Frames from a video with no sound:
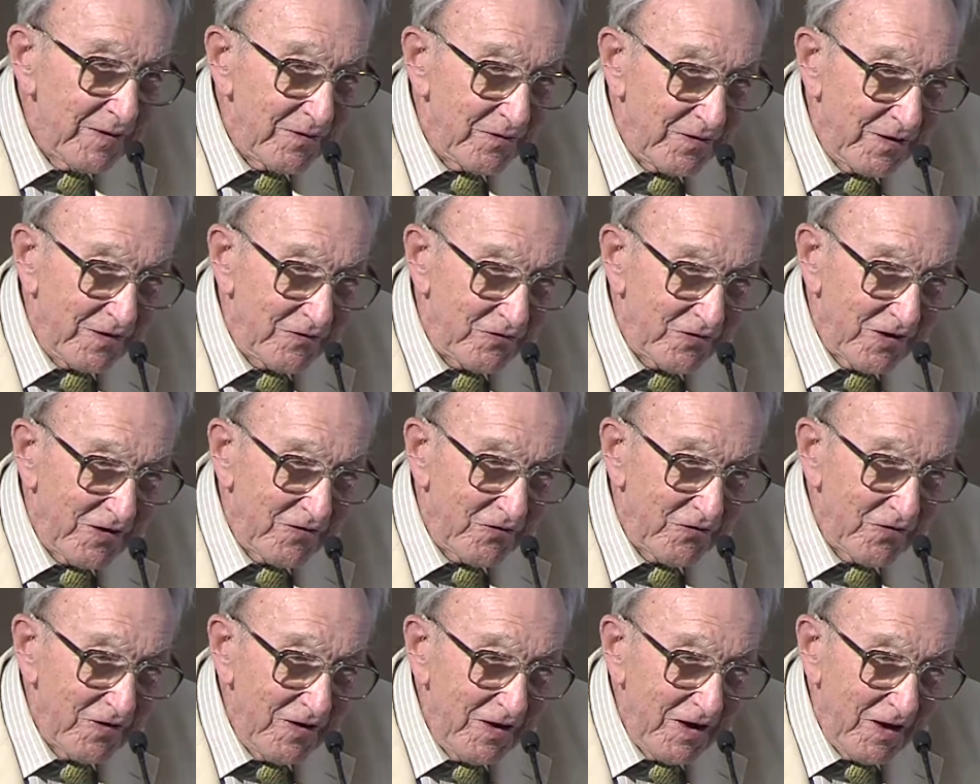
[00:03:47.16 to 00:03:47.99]
This
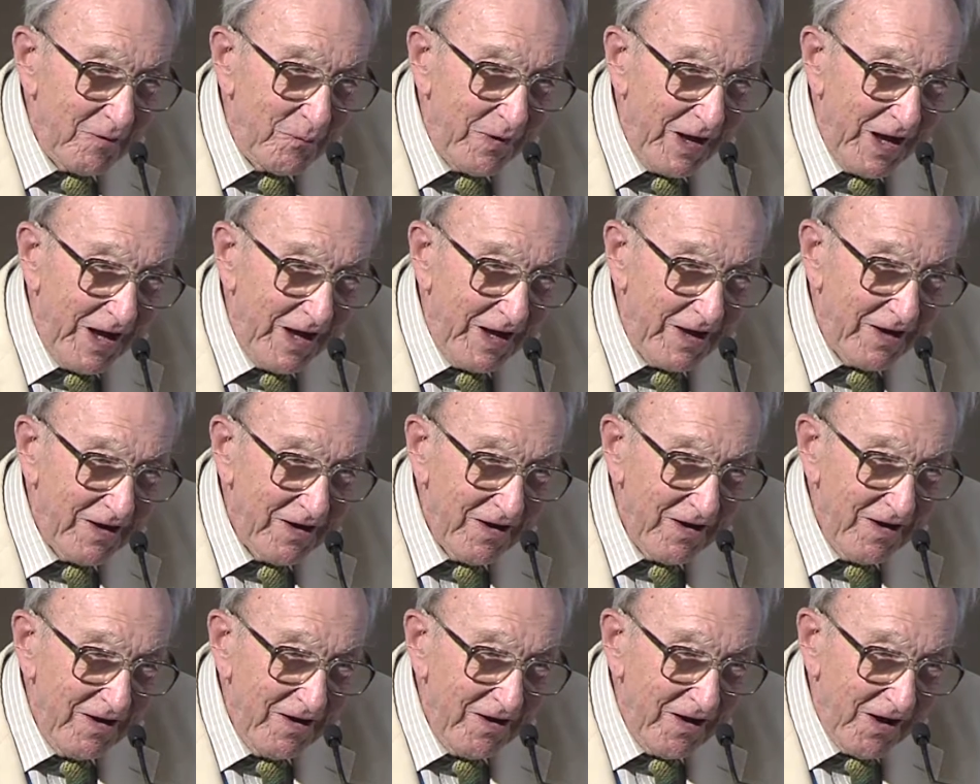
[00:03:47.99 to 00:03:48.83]
is a
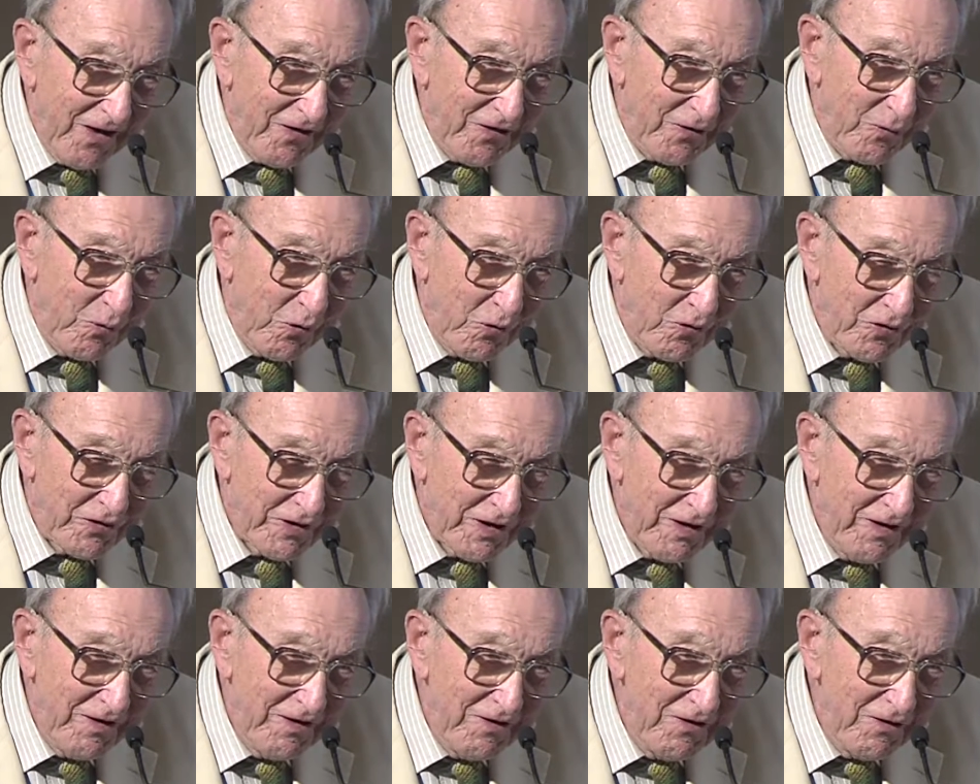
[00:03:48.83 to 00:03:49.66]
bag
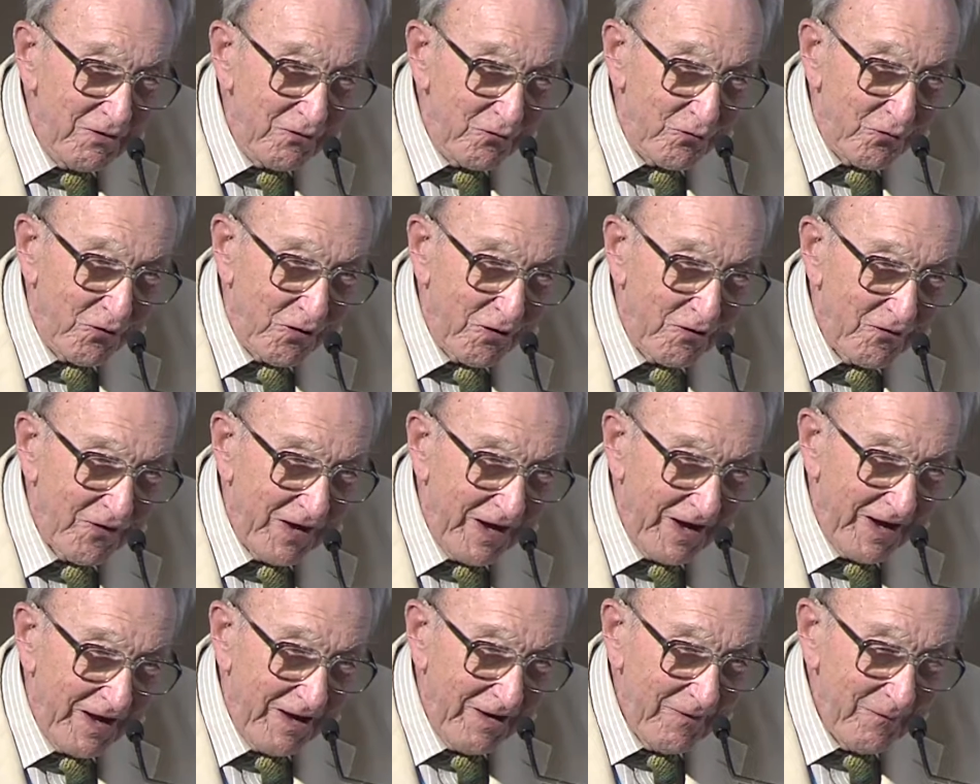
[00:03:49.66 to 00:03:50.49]
underwater full of
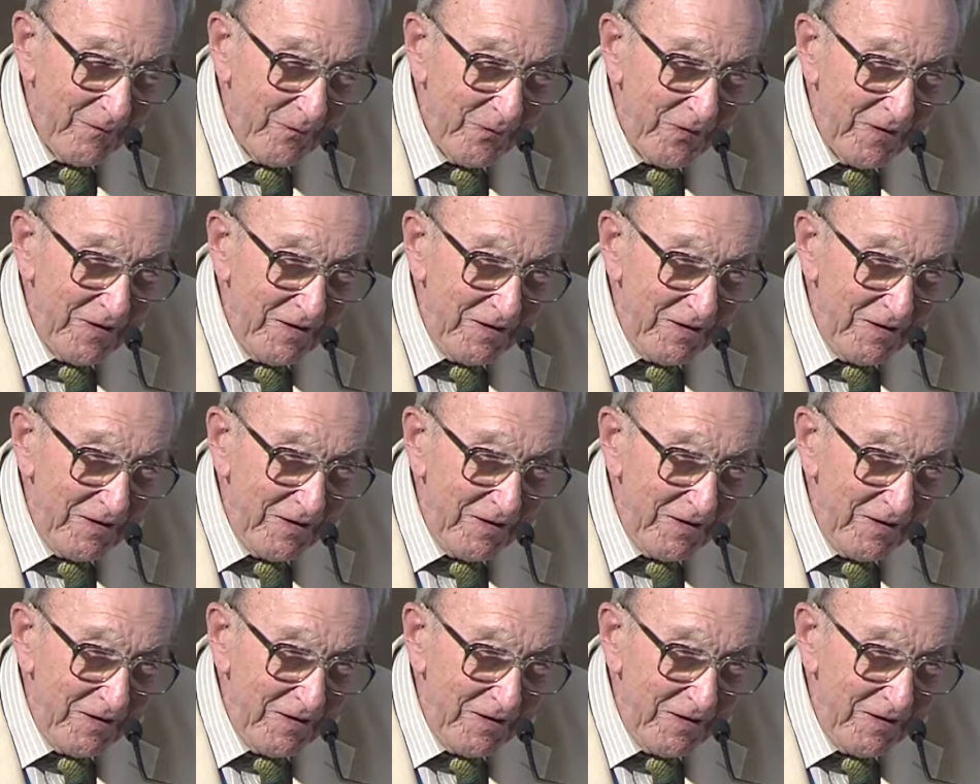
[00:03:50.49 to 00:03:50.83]
air,